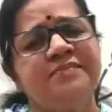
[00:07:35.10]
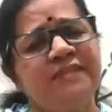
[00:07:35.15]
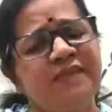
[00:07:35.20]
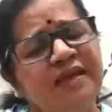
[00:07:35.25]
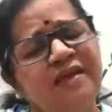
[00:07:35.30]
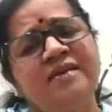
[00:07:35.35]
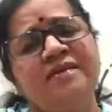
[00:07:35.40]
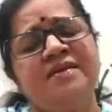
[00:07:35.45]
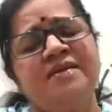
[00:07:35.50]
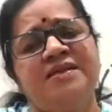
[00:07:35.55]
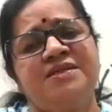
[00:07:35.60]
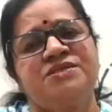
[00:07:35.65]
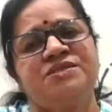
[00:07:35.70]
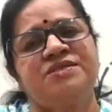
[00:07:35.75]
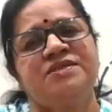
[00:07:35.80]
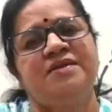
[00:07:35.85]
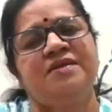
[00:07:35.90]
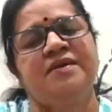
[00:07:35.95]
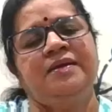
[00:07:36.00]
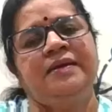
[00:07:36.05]

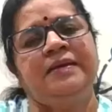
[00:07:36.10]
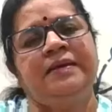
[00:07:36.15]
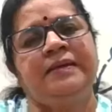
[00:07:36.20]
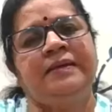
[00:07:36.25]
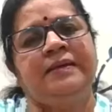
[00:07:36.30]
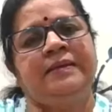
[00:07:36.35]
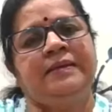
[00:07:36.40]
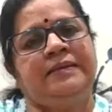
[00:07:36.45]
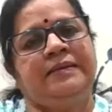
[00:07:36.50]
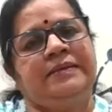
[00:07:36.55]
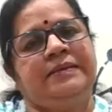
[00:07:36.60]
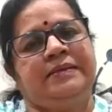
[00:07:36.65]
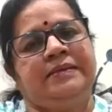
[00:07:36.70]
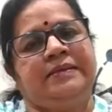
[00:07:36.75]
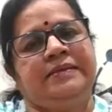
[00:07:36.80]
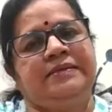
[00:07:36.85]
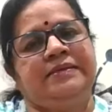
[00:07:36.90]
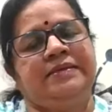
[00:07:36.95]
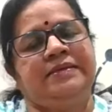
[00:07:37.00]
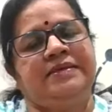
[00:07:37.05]
English.
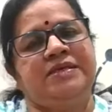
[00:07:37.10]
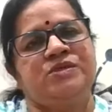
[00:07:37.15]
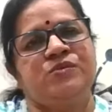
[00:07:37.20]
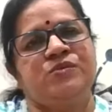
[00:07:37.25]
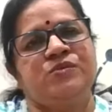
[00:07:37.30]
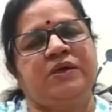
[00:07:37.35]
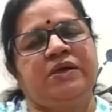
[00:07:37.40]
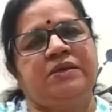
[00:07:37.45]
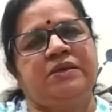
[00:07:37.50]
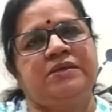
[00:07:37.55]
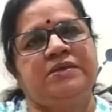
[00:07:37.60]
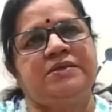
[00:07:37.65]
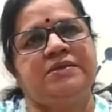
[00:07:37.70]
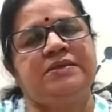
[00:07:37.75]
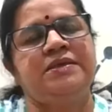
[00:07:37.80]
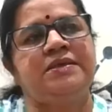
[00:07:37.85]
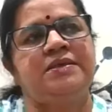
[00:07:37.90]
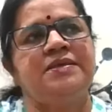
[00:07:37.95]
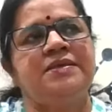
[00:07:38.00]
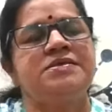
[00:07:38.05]
Yeah, that is what it
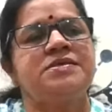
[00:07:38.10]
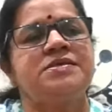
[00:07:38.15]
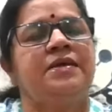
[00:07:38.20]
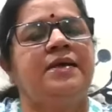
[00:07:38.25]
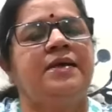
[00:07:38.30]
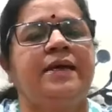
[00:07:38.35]
is.